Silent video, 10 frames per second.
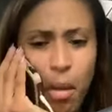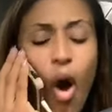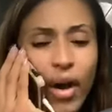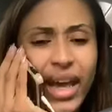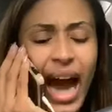
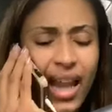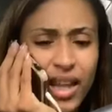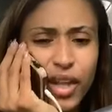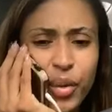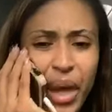morning.
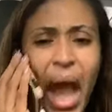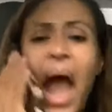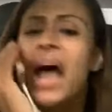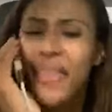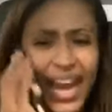
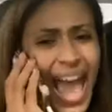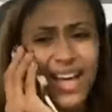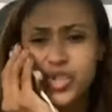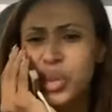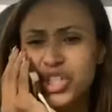Hallelujah. That
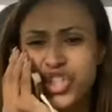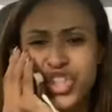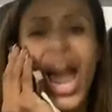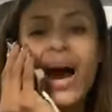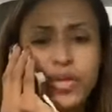as we
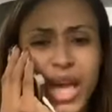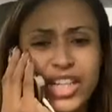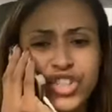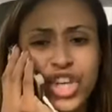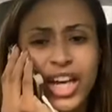shout, that